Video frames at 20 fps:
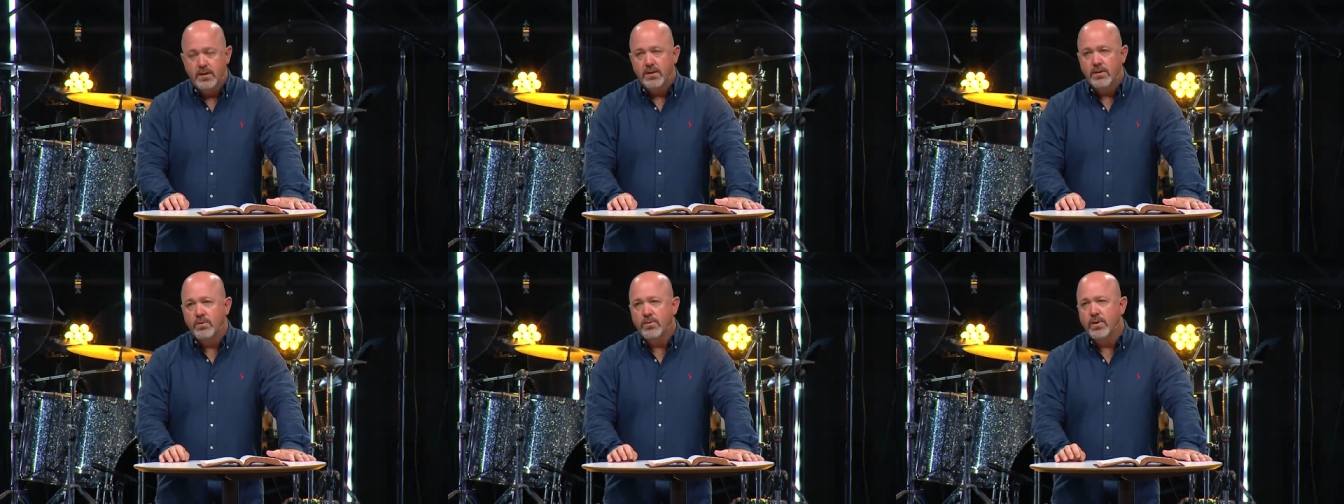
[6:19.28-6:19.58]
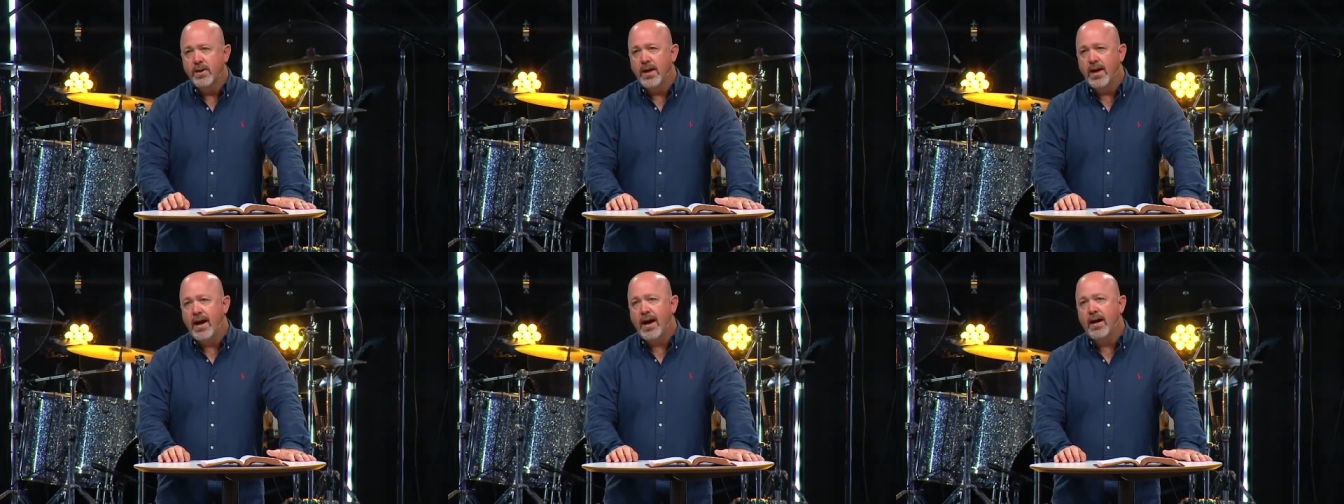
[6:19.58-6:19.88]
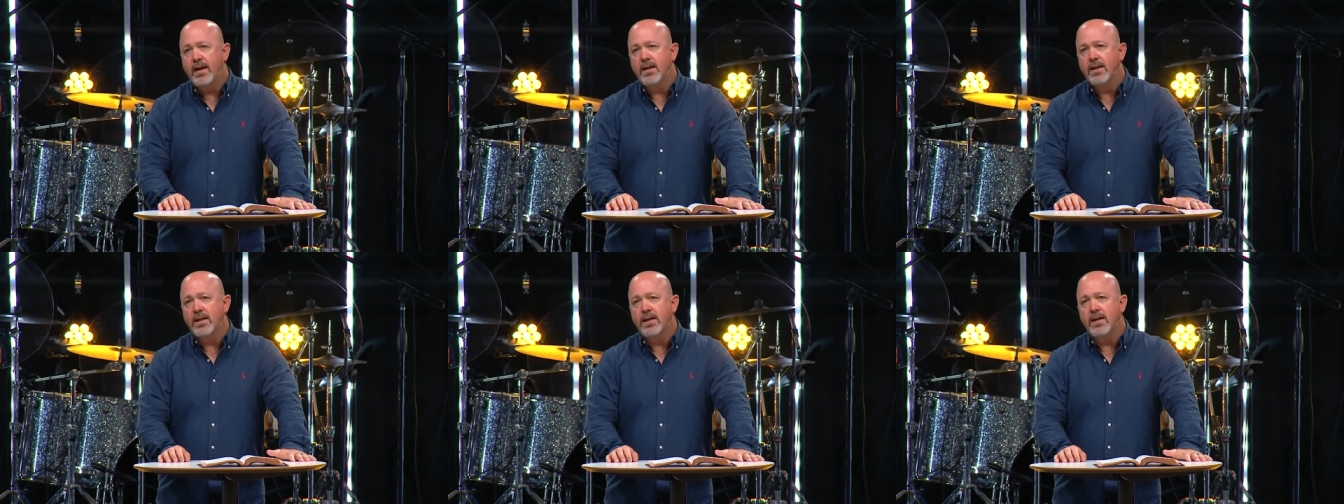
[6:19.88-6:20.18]
The
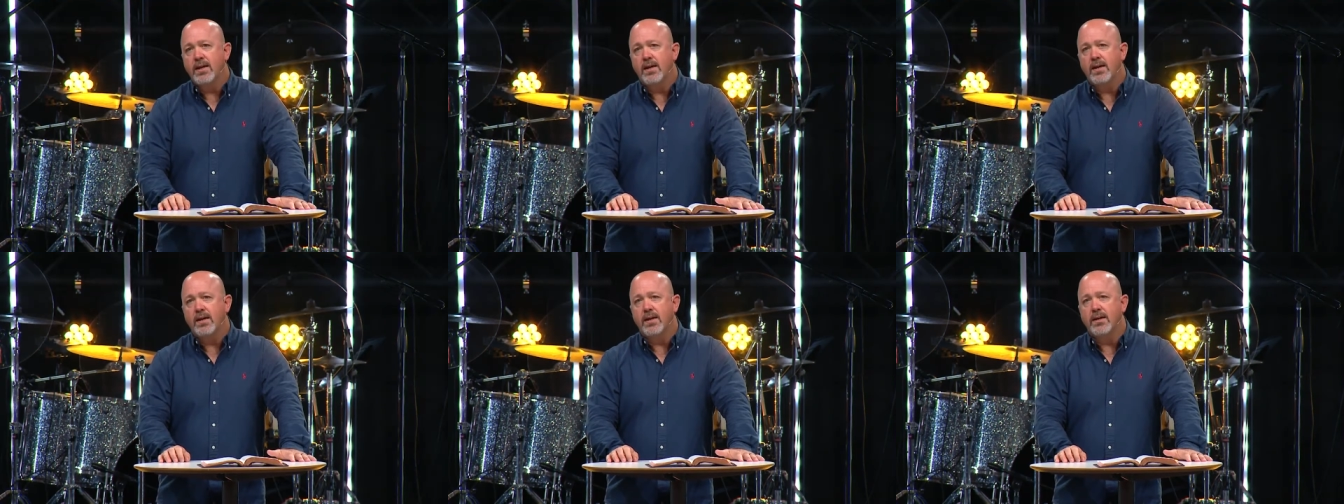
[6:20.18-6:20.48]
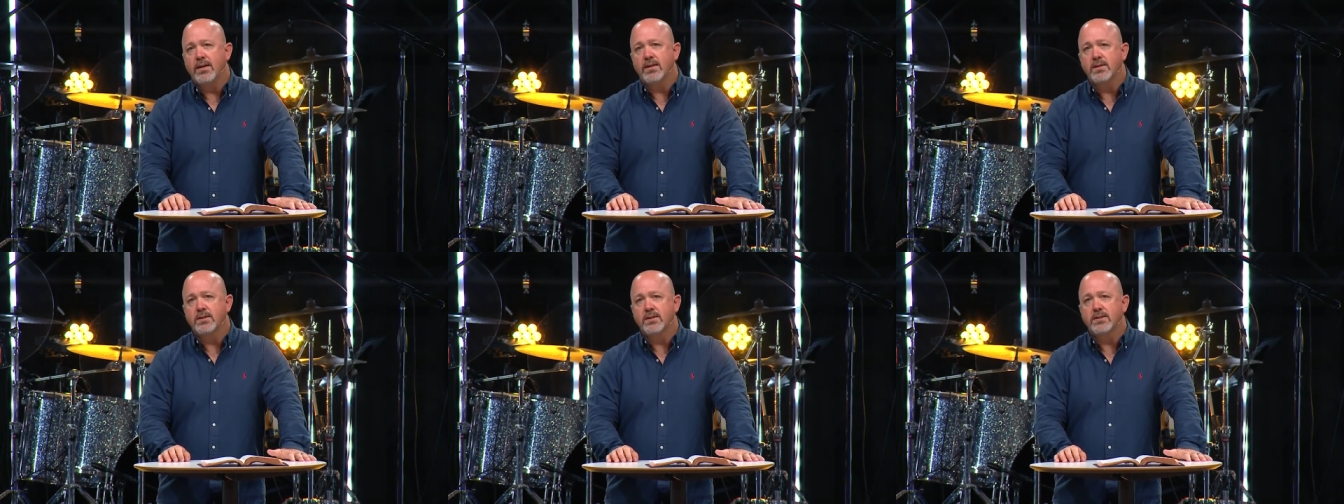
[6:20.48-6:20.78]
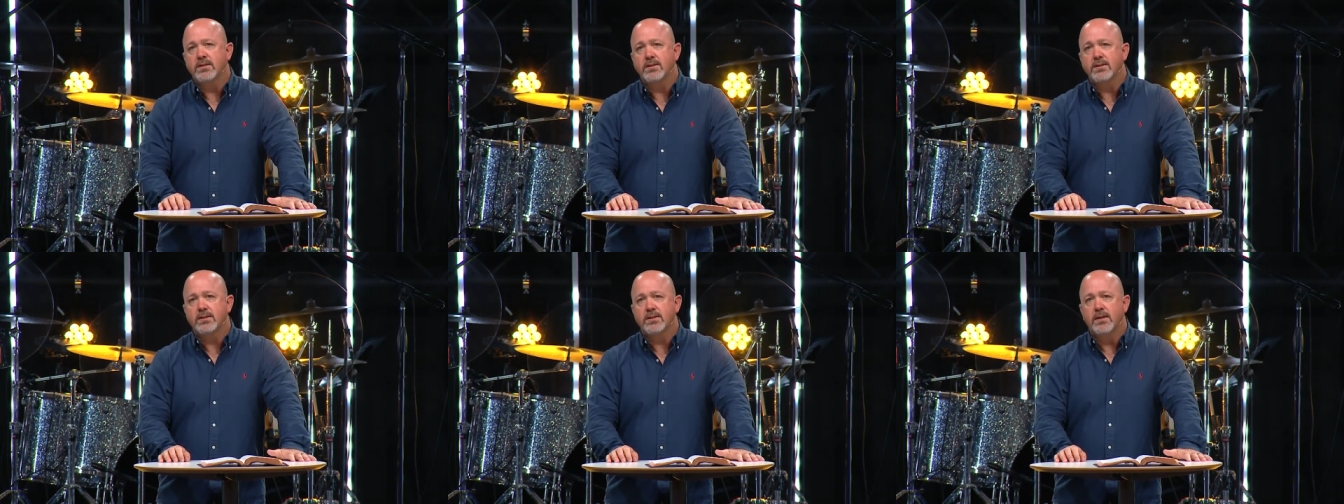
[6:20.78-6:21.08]
reality
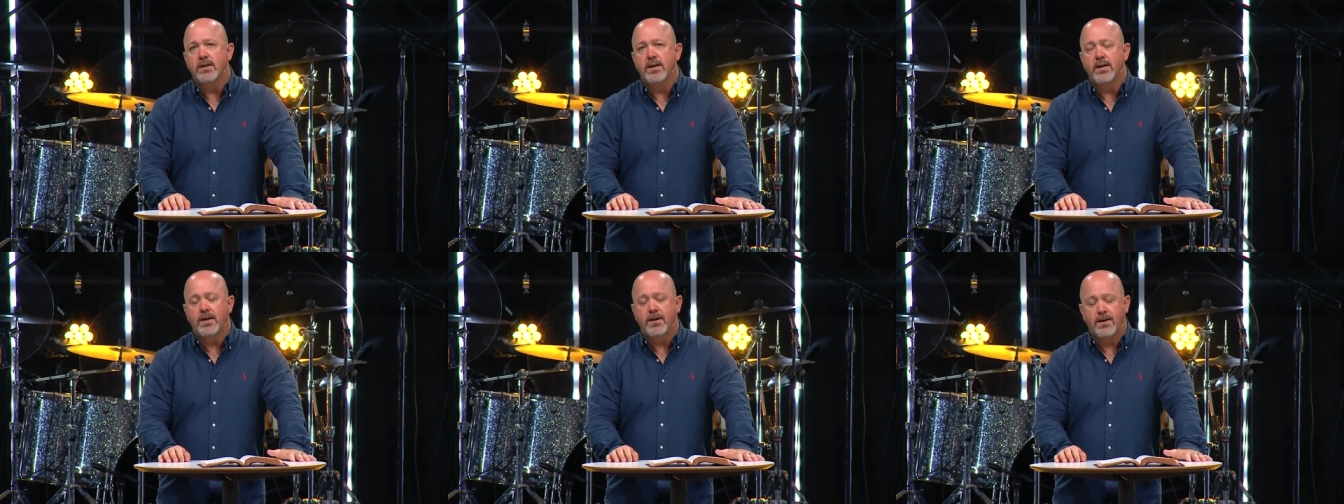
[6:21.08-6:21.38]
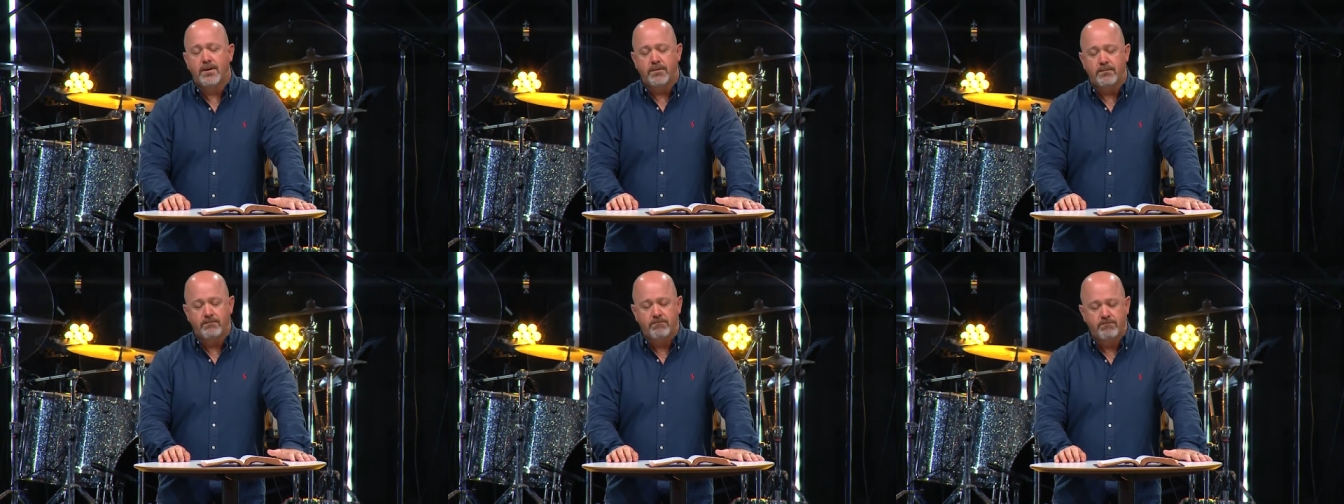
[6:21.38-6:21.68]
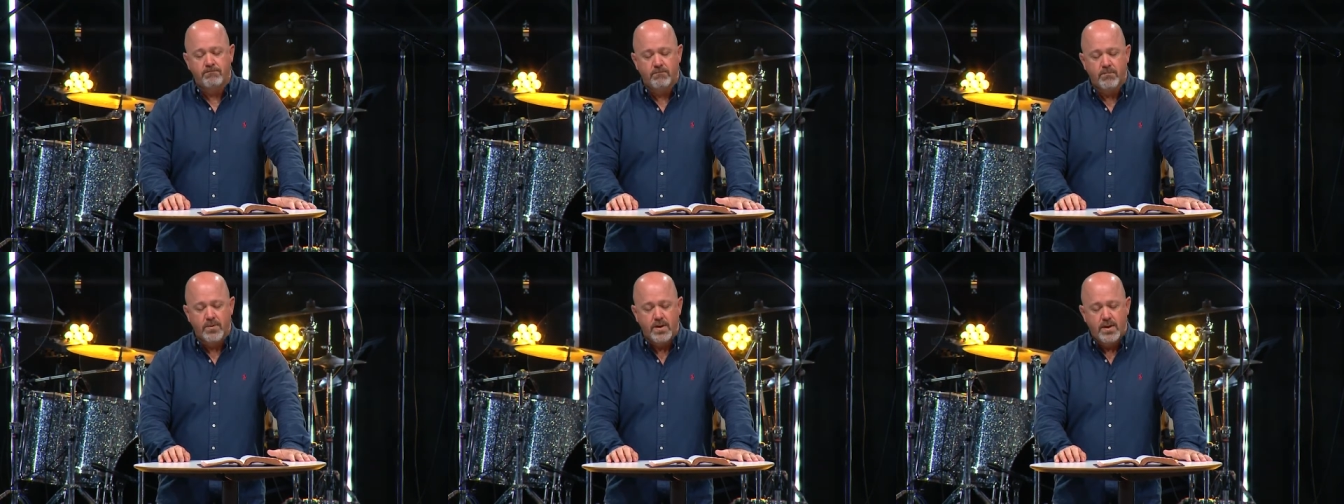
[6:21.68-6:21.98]
is, um,